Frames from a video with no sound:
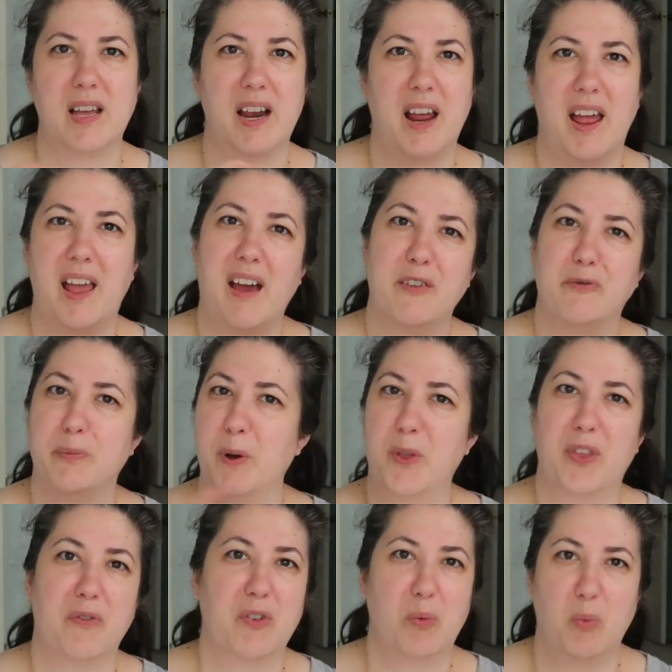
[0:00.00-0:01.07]
and I have
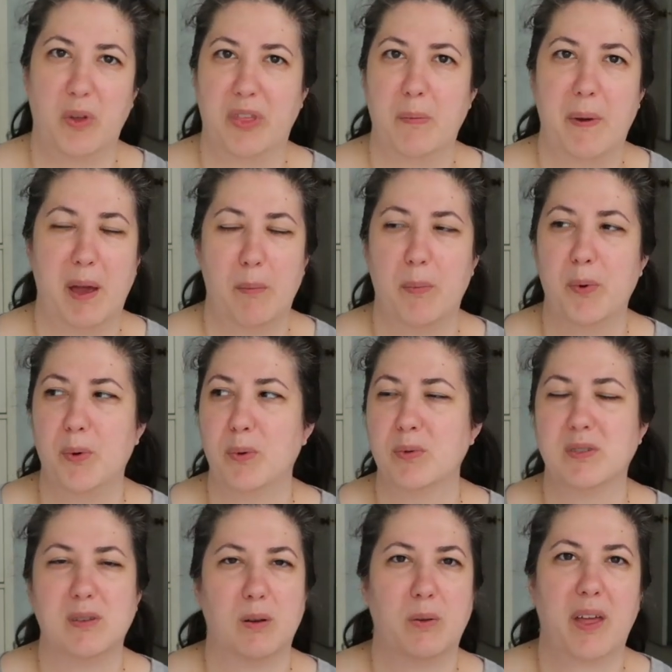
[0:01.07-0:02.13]
both of them with the bamboo,
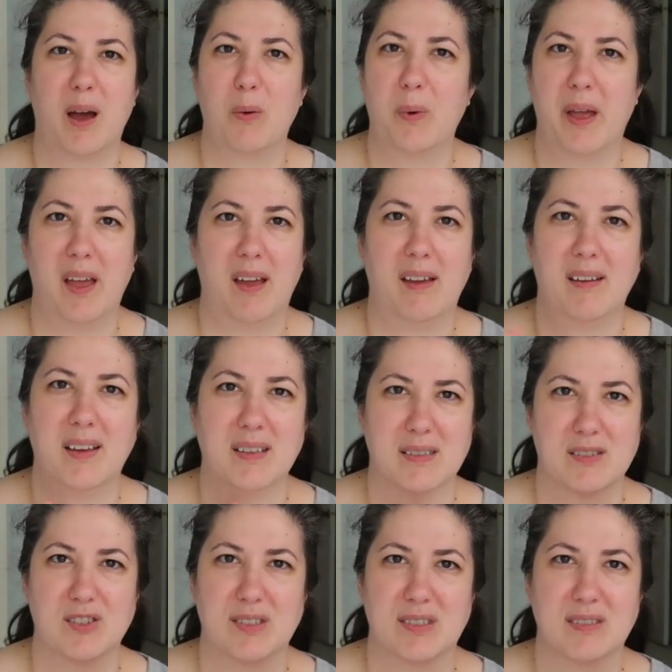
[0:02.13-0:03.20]
so that way
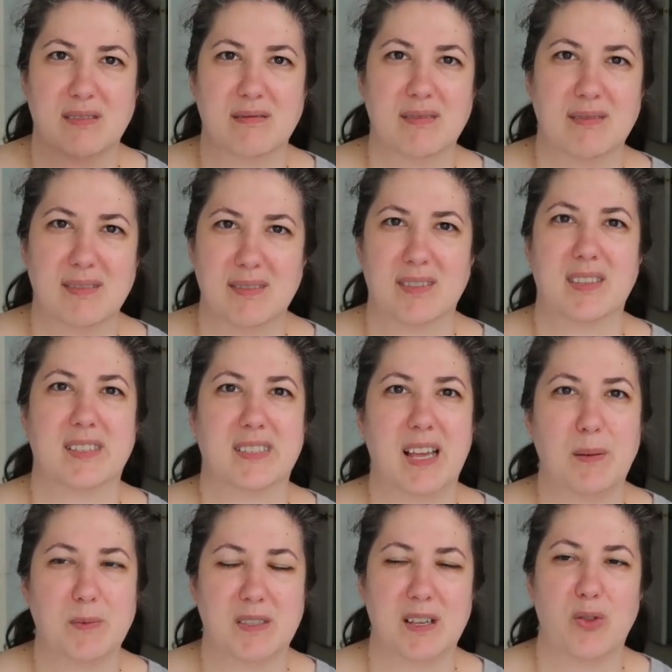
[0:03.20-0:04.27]
it's just the
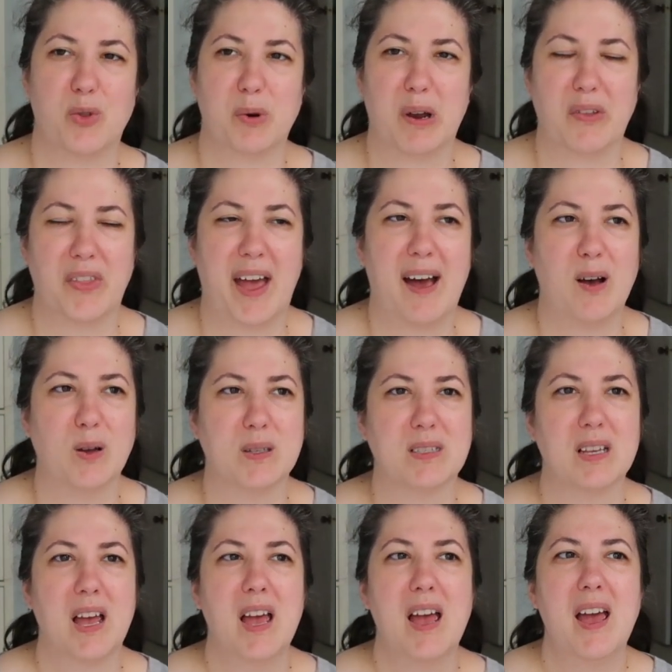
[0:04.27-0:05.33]
same scent throughout the house.